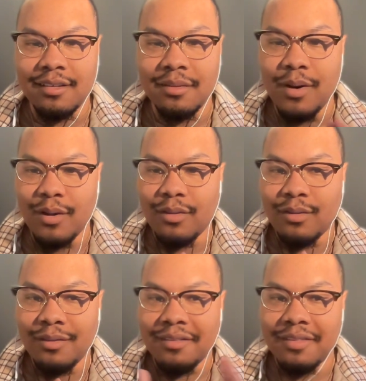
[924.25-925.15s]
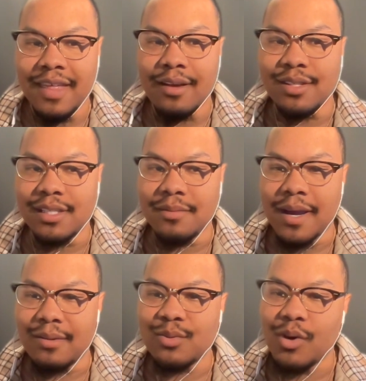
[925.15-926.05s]
but thousands of
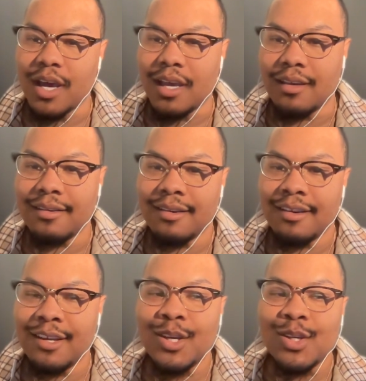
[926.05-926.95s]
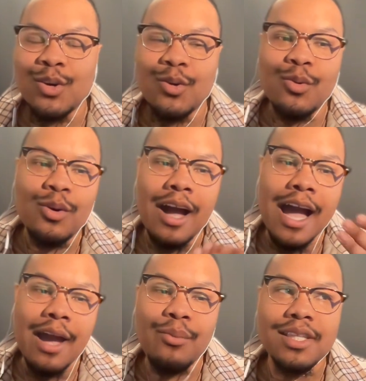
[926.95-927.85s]
miles away. So
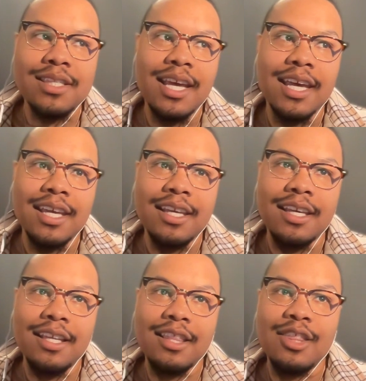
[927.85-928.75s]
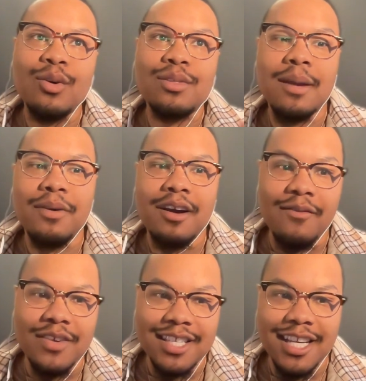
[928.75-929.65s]
I would say those type of
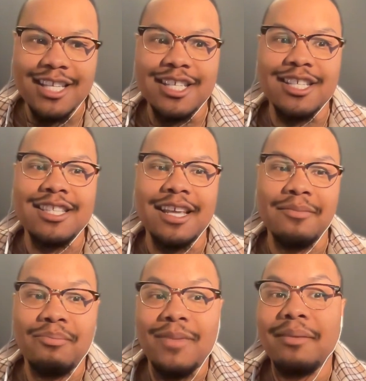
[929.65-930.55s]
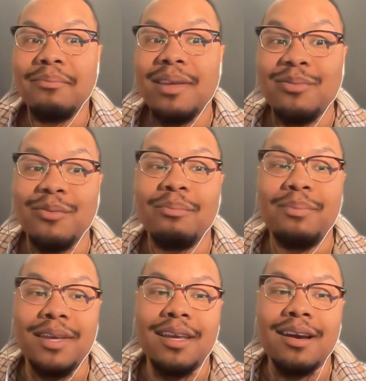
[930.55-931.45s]
conversations and making people
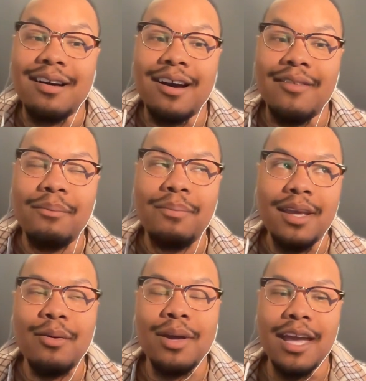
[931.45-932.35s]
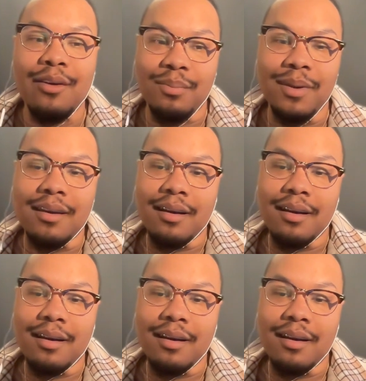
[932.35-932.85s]
be okay with being